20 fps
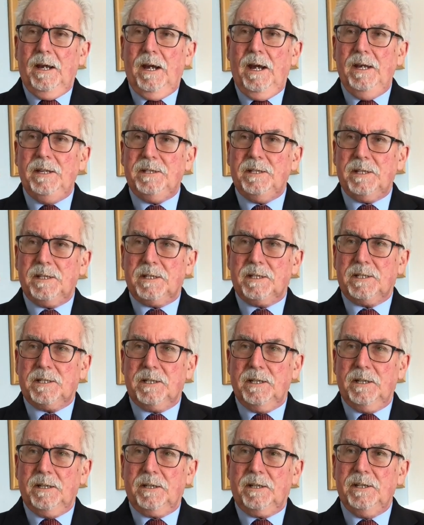Essex
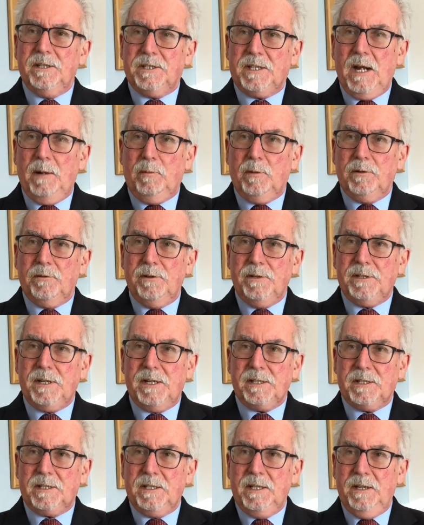Constabulary has
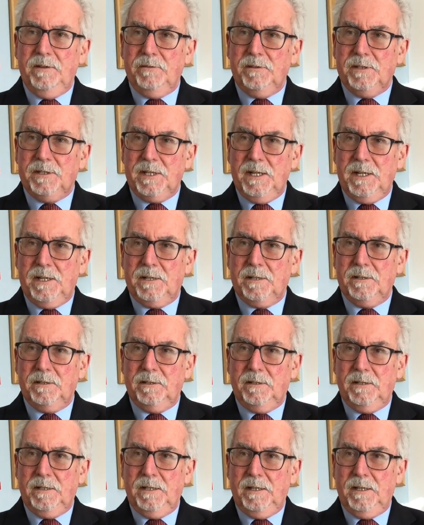actually even
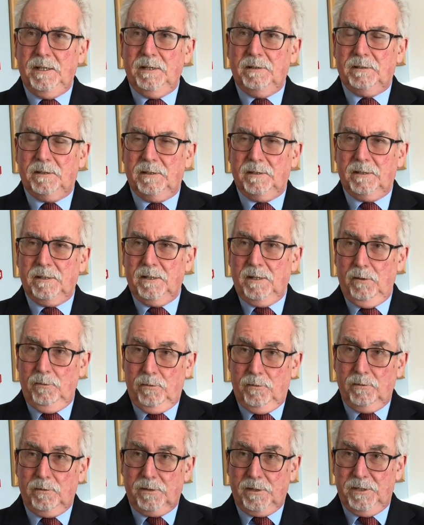taken the
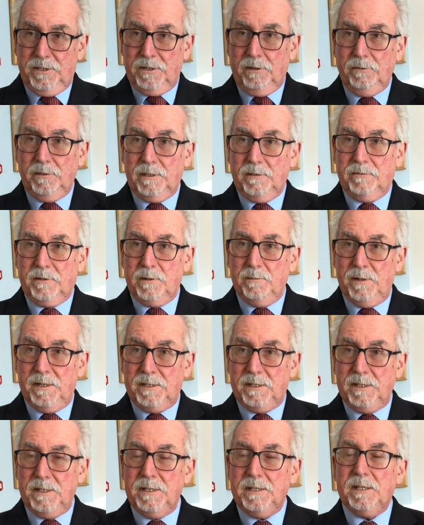local consultative
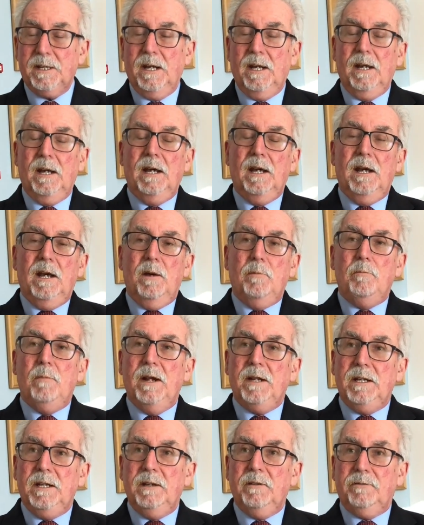committees.
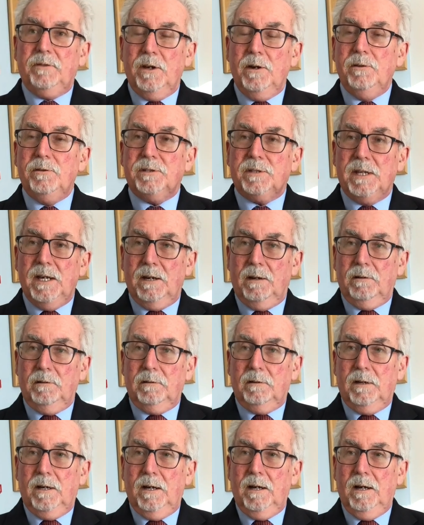Many of those now